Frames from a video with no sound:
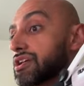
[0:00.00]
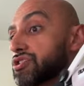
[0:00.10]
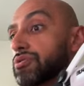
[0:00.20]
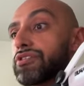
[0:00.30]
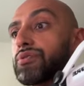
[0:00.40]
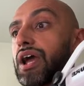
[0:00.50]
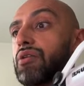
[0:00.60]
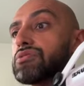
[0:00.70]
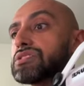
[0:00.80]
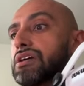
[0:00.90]
okay, 2 to 3
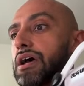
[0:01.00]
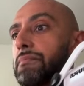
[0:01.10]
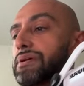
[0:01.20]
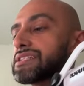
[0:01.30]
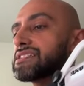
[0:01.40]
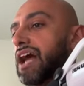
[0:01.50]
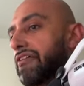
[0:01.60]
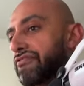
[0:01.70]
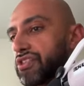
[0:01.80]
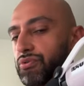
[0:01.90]
hours, but it's
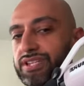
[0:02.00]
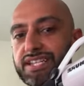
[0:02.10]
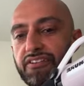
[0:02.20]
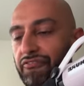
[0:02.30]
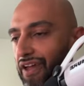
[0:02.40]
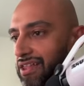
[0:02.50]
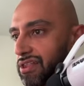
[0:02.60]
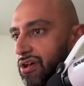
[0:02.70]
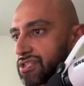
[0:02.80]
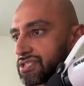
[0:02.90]
not for the reason of fat
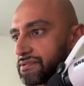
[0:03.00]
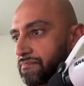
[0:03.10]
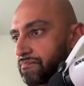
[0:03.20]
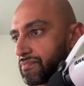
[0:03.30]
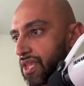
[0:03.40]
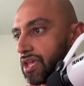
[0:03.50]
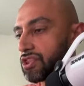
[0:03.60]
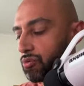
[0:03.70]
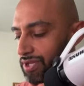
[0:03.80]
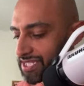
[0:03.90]
loss.
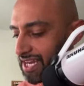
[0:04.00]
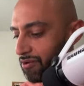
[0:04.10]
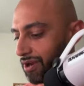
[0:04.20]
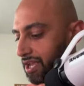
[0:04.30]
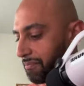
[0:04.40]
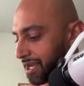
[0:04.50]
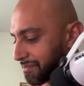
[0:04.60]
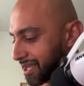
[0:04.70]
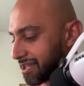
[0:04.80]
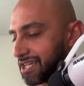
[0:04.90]
The reason I
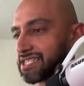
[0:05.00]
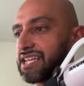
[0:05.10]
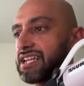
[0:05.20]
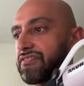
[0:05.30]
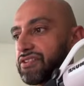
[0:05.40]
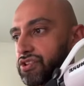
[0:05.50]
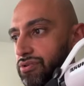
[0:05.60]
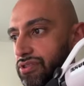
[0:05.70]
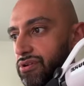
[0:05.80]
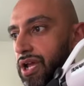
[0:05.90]
recommend my clients to eat every
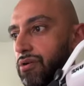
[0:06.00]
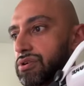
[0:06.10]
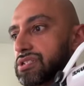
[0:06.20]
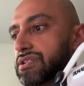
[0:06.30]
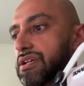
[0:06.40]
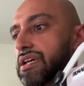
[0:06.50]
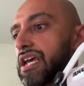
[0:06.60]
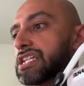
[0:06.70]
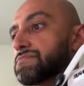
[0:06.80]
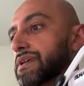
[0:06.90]
2 to 3 hours
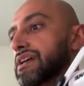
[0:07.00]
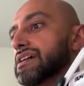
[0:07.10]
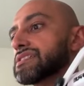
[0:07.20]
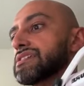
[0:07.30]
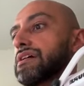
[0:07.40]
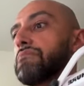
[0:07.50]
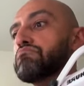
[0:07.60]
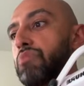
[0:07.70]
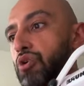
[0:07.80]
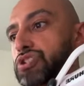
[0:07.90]
is because
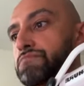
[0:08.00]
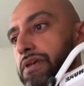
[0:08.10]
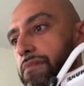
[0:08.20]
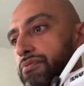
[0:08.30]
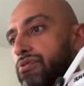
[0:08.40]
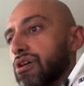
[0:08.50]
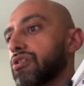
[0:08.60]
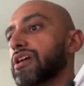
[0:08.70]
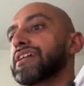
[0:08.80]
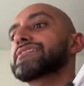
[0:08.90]
most people
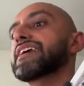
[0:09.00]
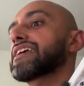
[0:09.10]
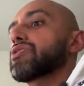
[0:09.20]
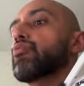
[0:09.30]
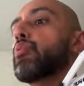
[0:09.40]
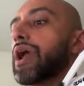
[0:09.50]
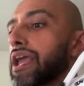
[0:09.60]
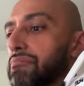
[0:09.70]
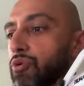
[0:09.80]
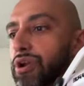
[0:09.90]
are intaking
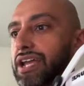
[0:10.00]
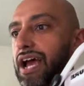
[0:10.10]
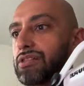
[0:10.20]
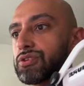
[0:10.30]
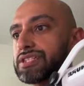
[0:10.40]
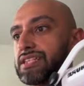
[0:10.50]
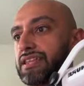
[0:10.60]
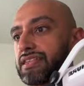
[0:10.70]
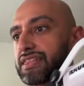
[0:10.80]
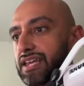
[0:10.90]
way more calories
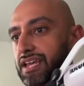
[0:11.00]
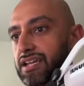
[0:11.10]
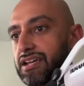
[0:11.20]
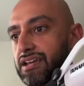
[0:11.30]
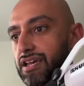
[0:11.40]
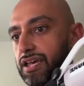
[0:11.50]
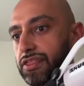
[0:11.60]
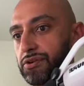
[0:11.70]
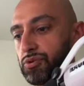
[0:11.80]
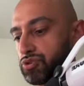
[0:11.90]
than they think
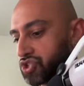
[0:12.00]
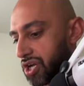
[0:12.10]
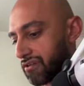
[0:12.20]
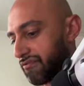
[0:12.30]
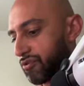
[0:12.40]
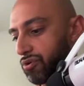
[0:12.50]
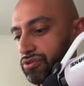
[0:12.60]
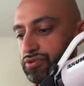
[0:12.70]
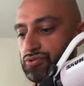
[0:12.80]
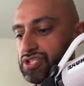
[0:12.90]
through junk
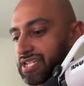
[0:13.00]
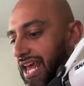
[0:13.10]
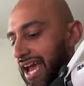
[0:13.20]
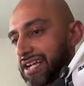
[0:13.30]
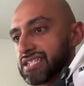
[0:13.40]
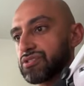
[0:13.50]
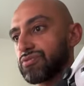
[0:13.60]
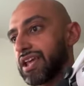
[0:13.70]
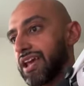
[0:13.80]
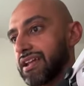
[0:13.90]
food, through snacks,
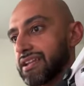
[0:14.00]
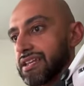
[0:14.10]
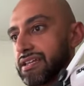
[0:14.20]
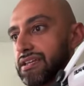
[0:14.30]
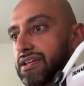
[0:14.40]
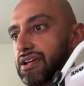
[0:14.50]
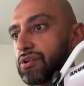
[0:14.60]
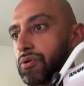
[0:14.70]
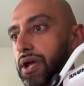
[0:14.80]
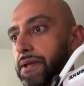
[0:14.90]
through candy,
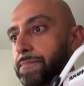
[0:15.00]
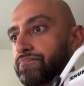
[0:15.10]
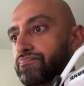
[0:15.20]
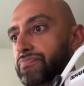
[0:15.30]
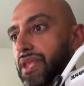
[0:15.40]
right?